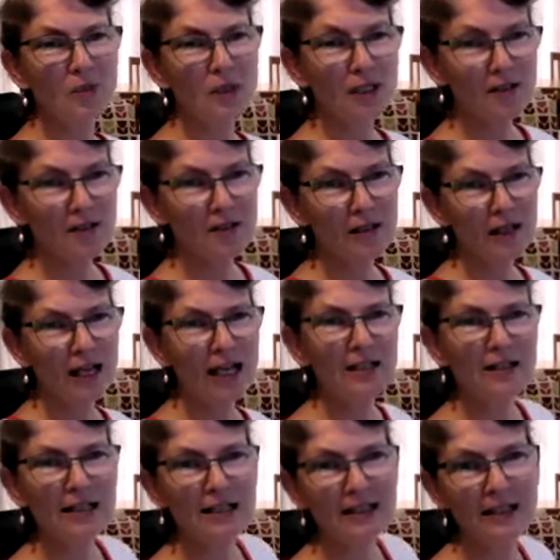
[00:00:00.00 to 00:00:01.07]
because in
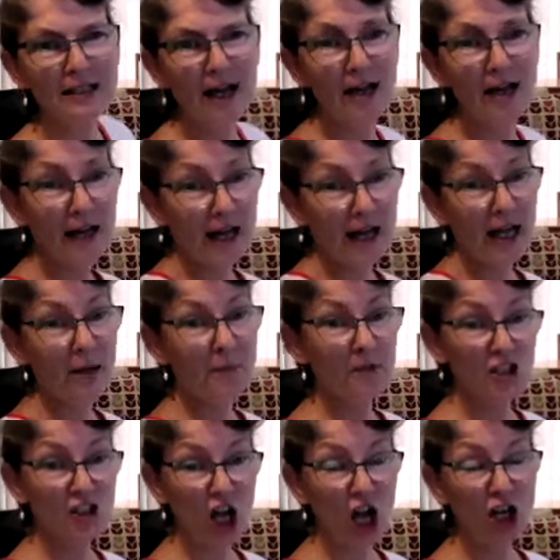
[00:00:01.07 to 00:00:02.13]
this style, I am
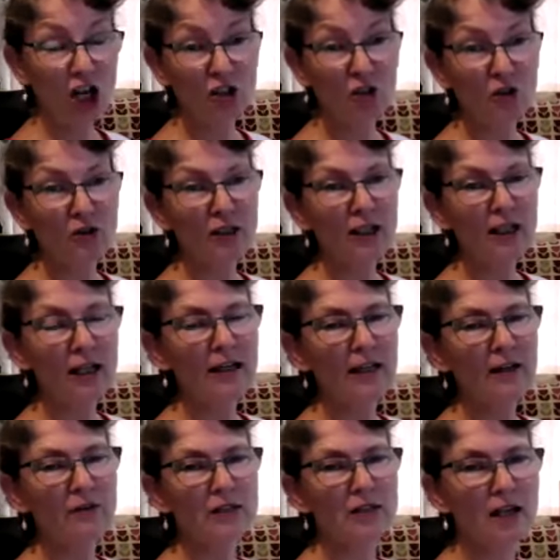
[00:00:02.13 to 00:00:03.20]
starting on the line
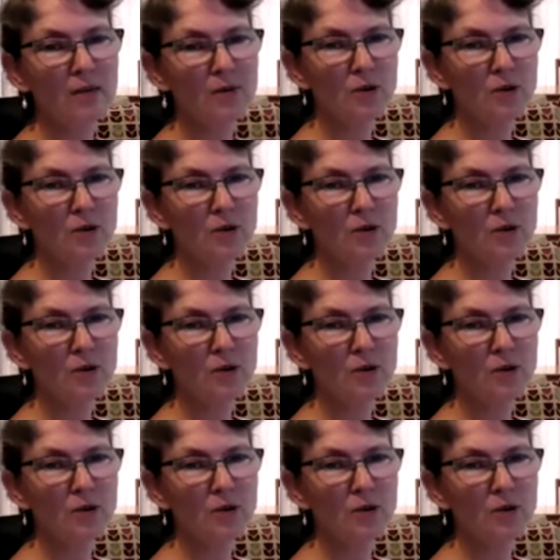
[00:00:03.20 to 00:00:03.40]
every time.